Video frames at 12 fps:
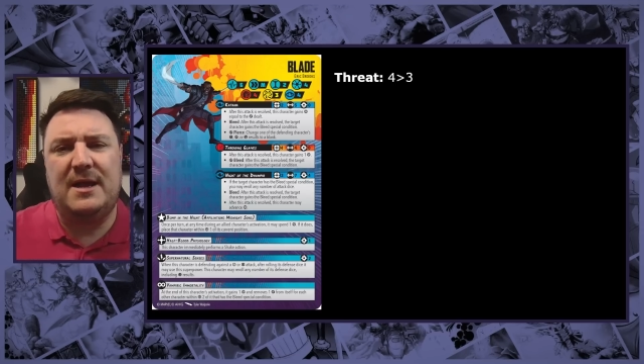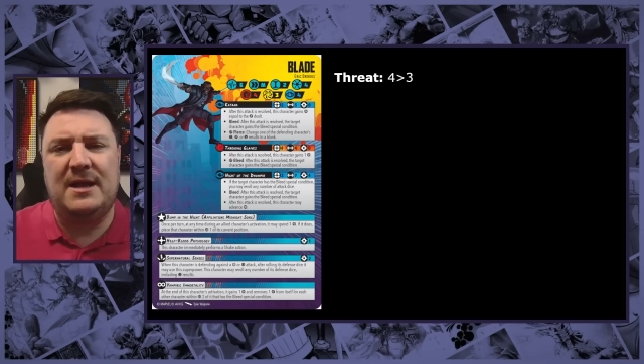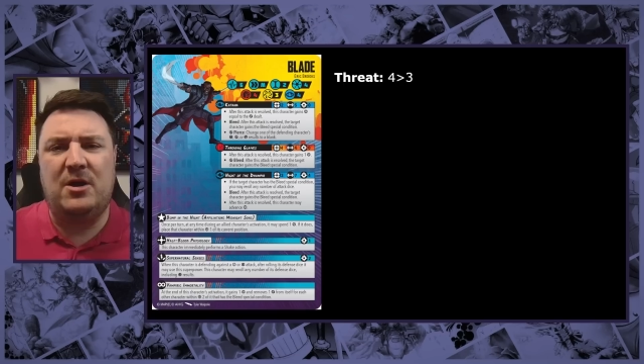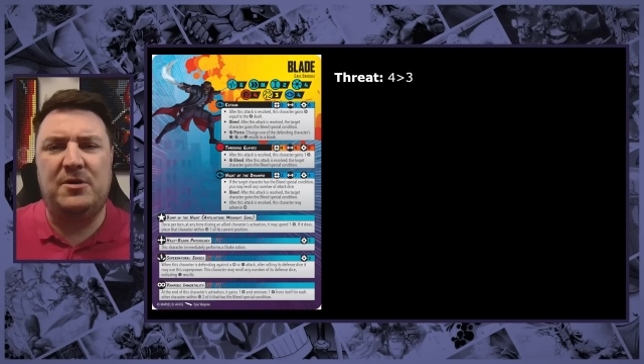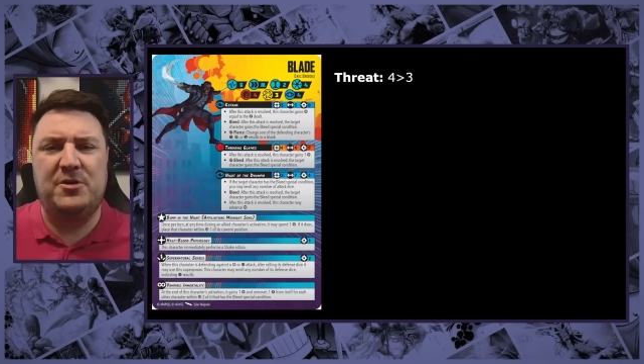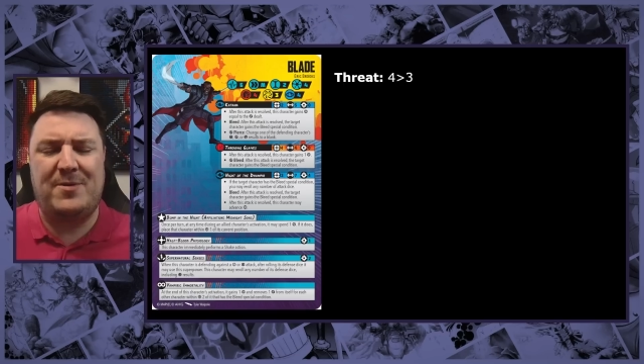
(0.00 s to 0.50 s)

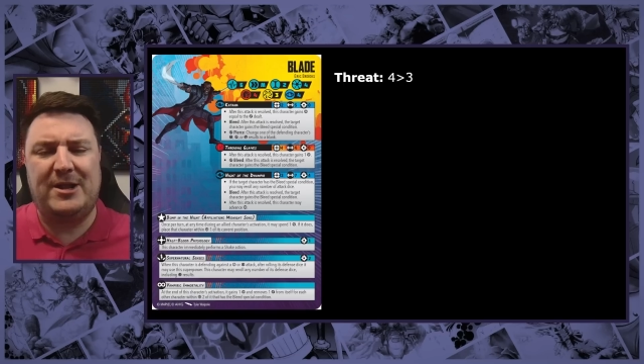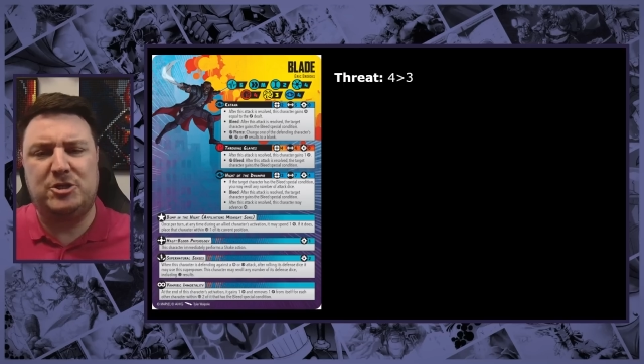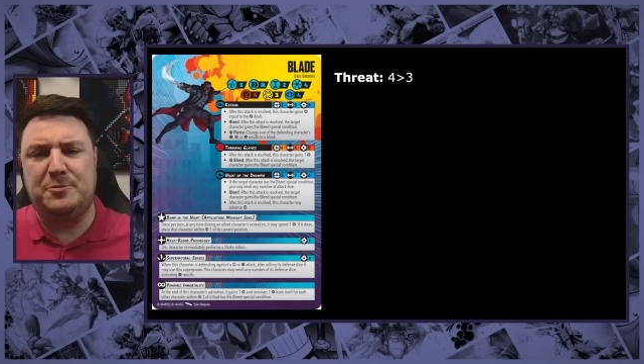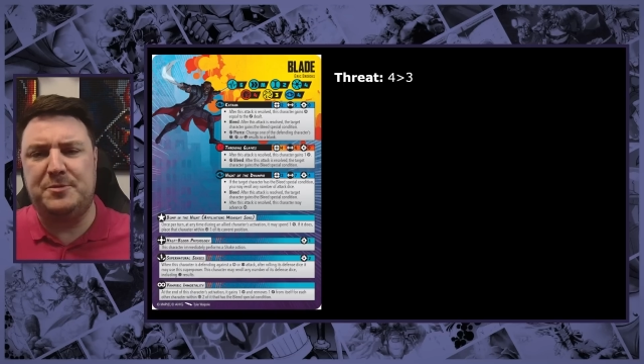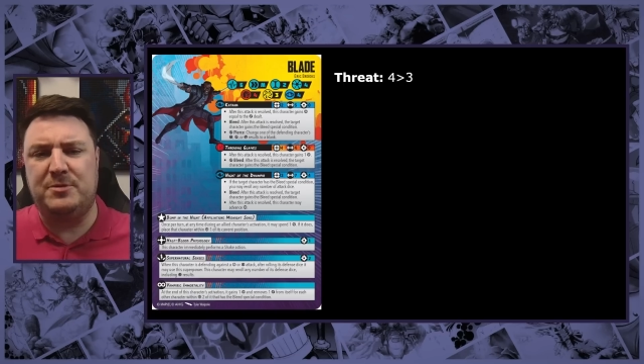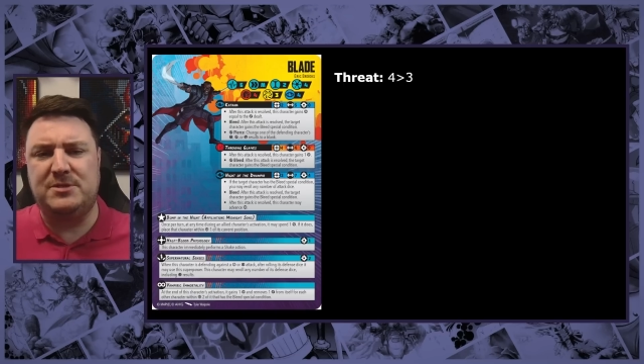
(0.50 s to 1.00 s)

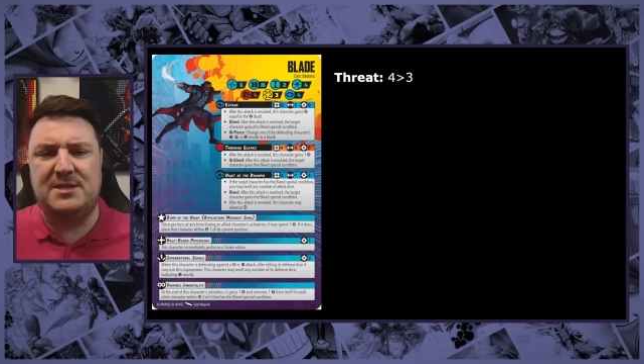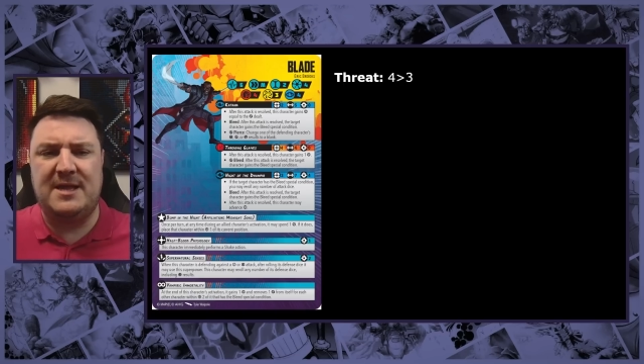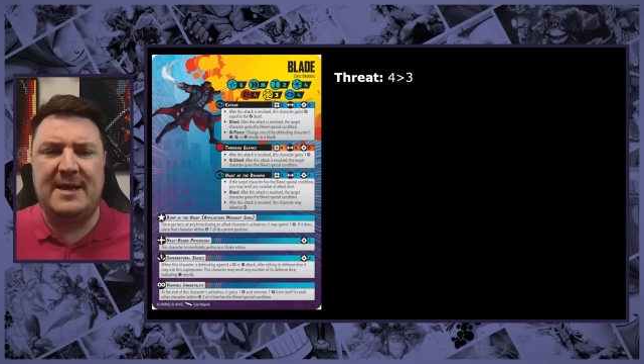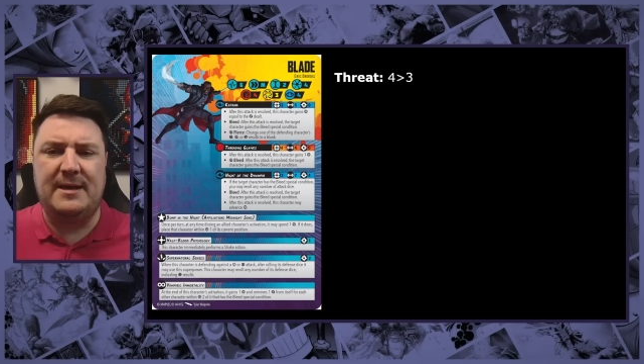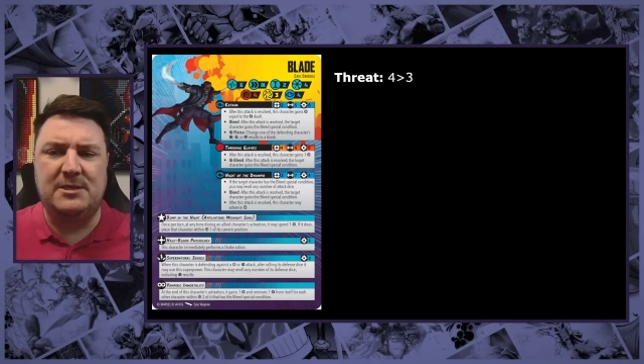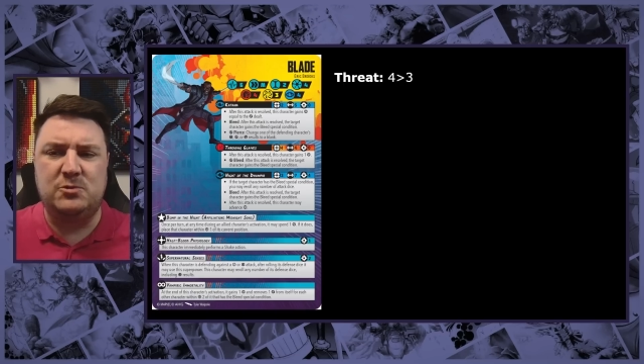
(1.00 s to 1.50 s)
attributes
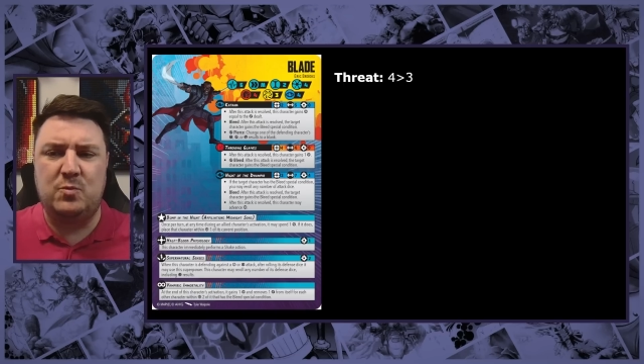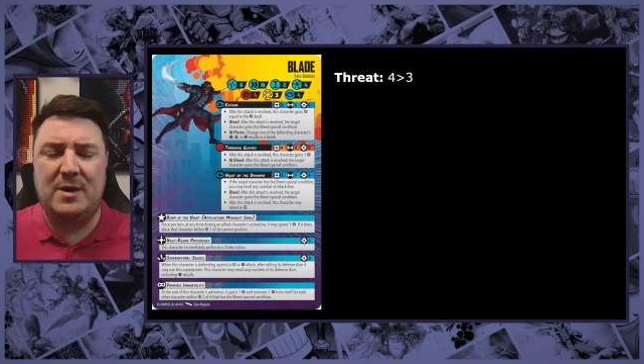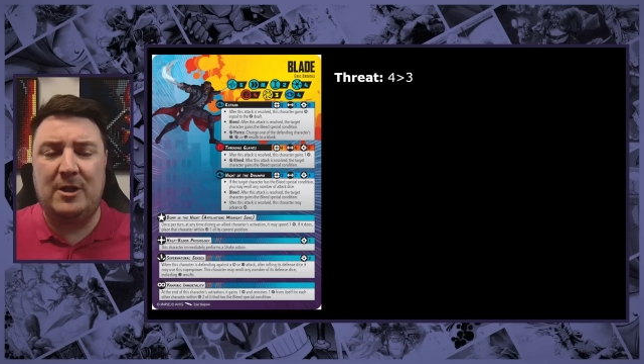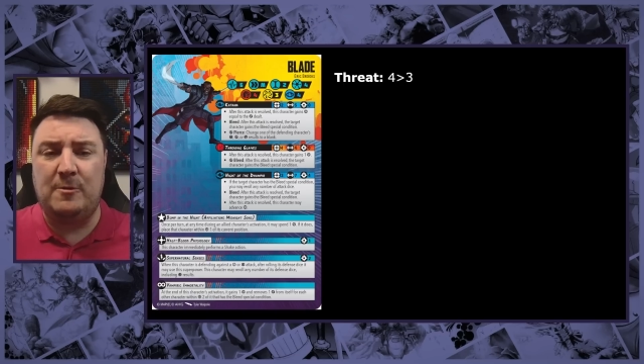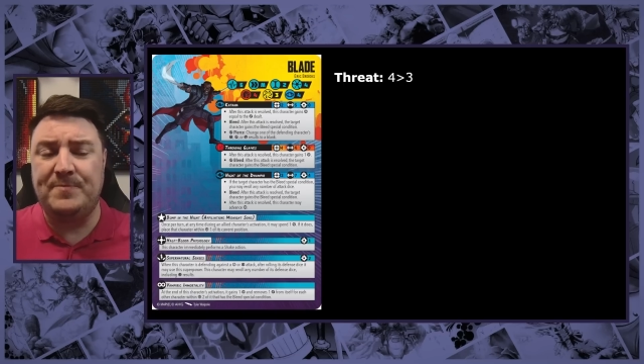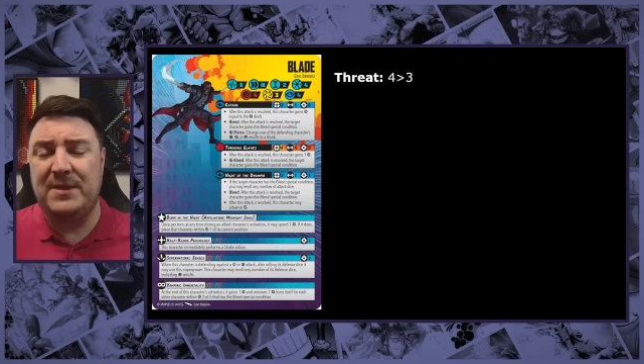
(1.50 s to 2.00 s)
there as
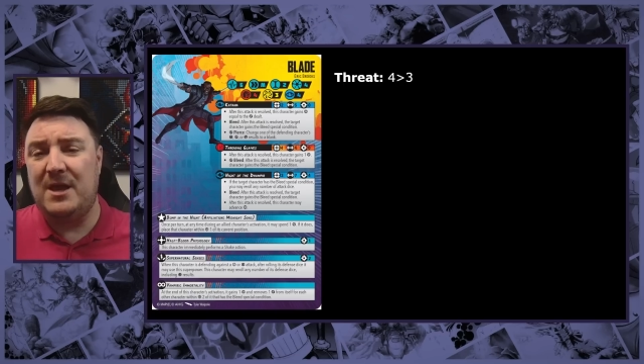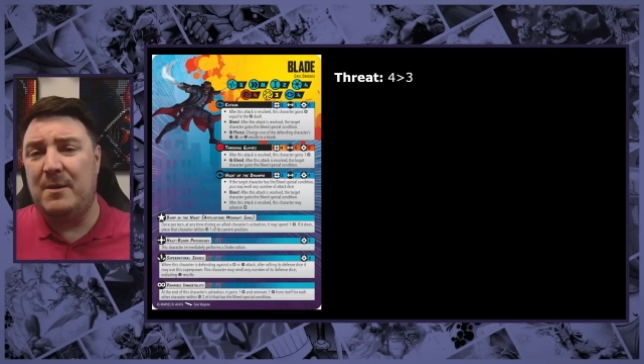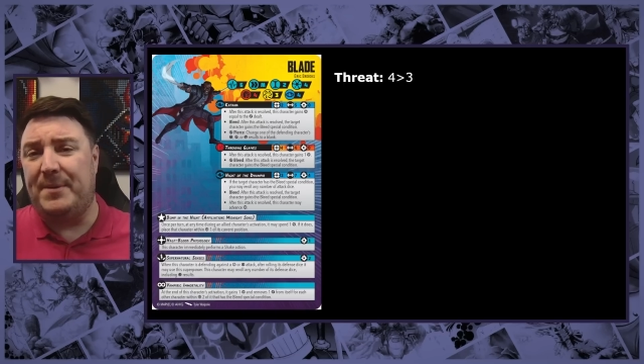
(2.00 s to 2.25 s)
well.